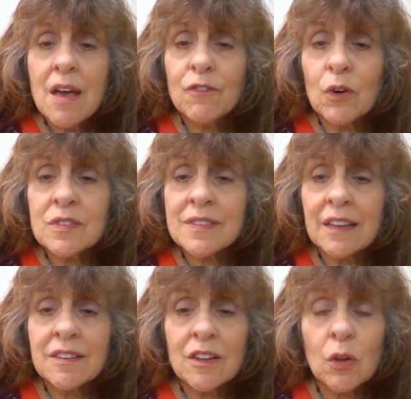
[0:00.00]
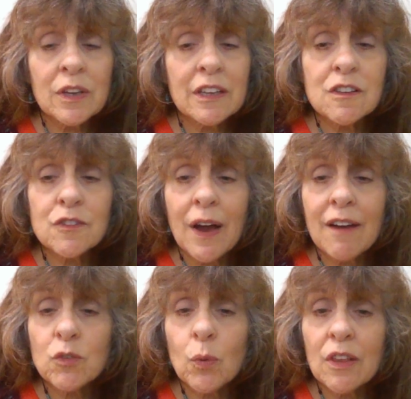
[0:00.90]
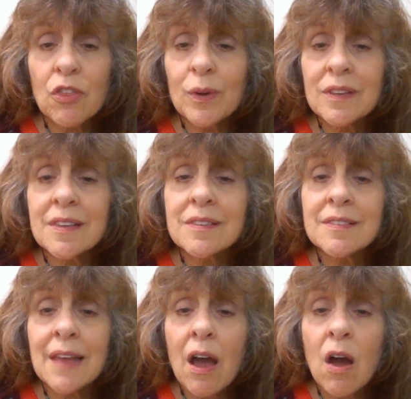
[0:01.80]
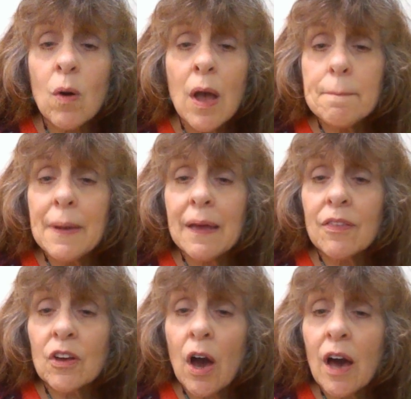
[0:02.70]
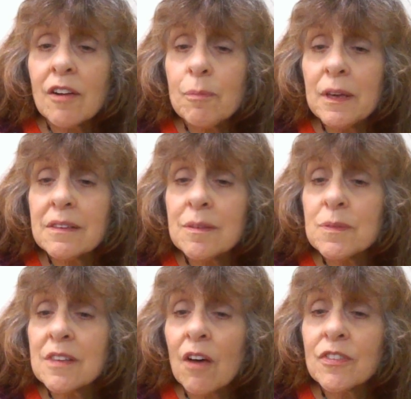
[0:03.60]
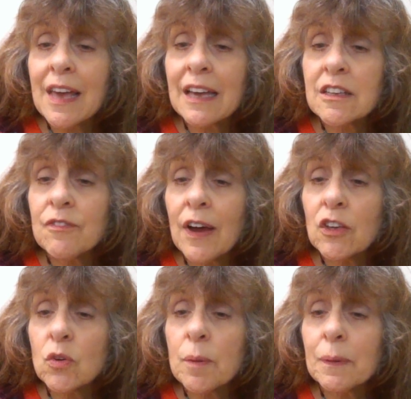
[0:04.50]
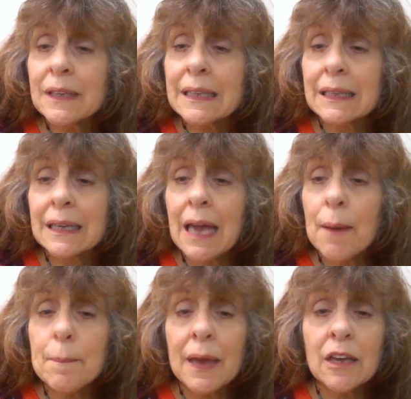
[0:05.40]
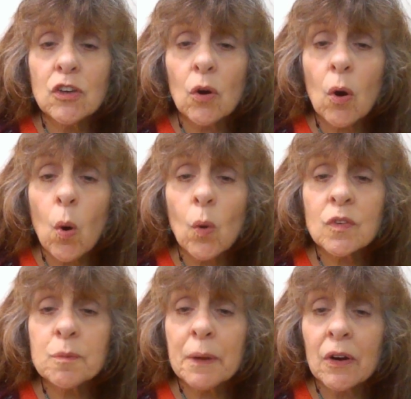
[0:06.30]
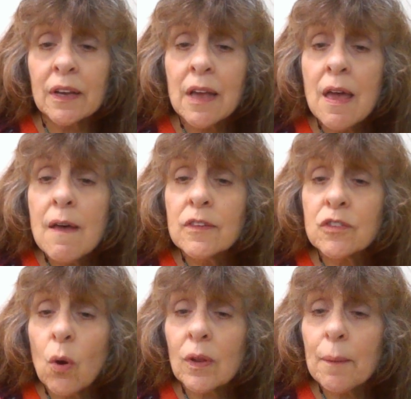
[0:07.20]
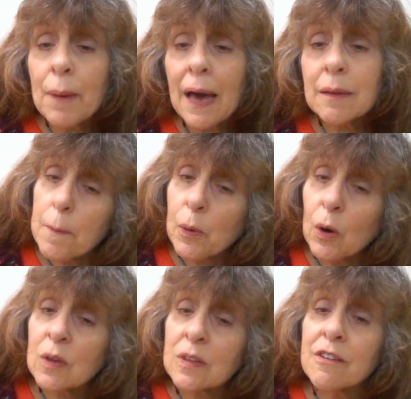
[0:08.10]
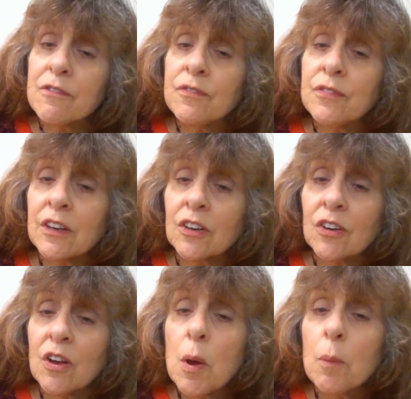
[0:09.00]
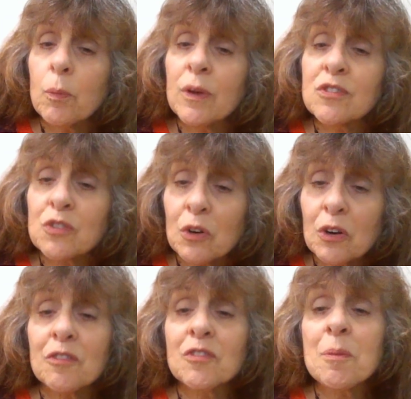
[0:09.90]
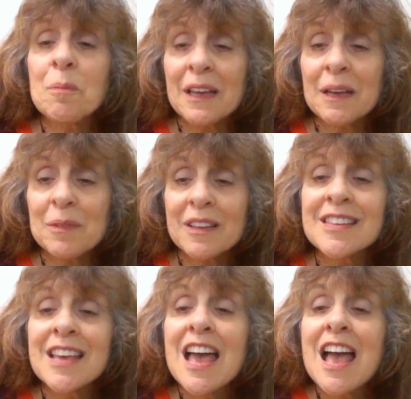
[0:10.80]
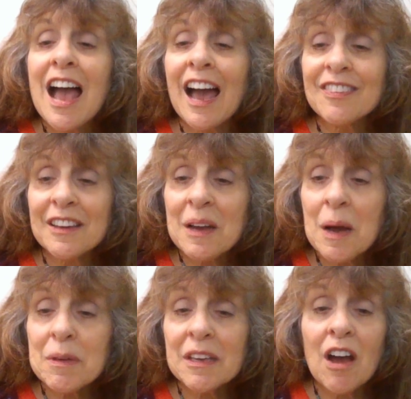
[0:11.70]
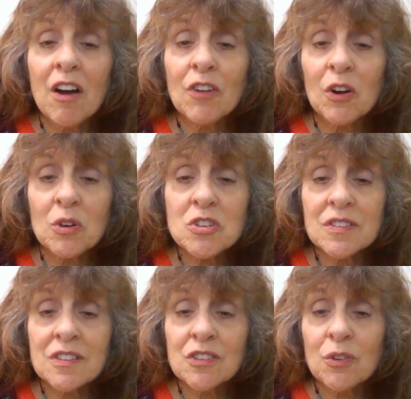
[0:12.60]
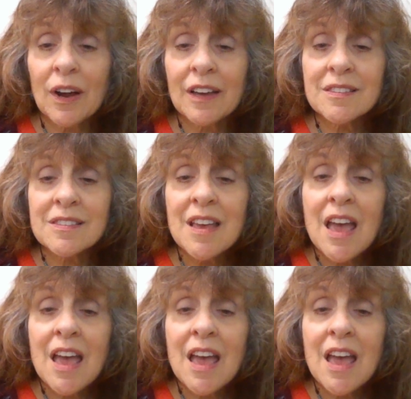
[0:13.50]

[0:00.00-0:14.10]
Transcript: First Thessalonians 5:23 says, "Now may the God of peace himself sanctify you completely, and may your whole spirit, soul, and body preserved blameless at the coming of our Lord Jesus Christ."